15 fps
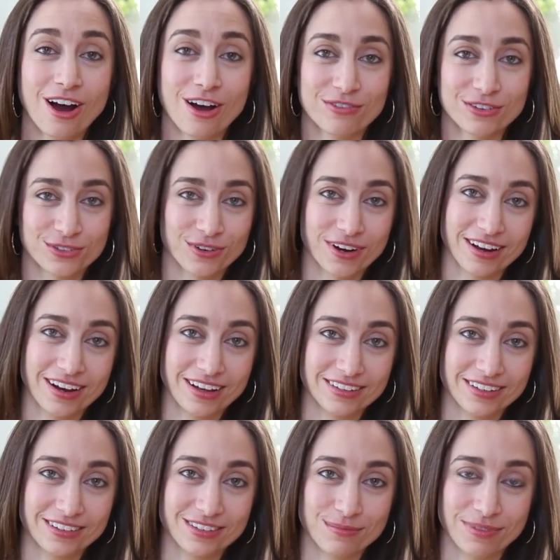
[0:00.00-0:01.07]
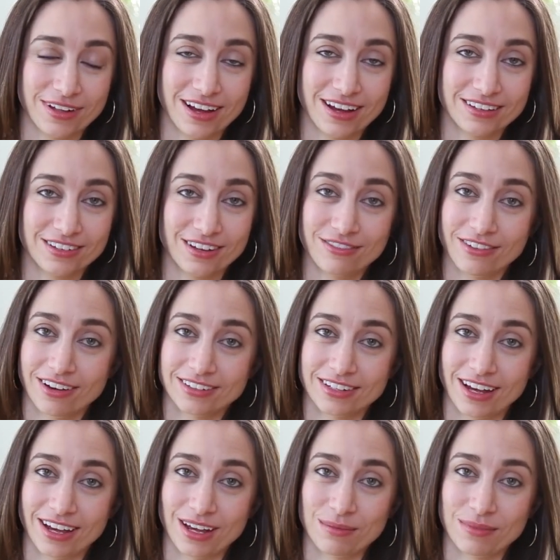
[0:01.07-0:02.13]
office organizing supplies of all
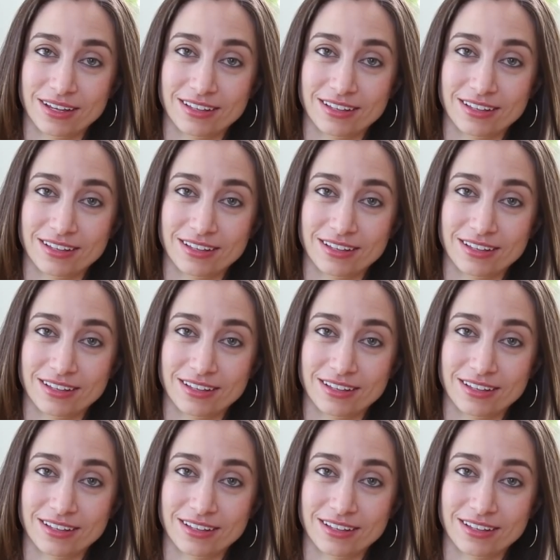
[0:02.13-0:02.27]
time.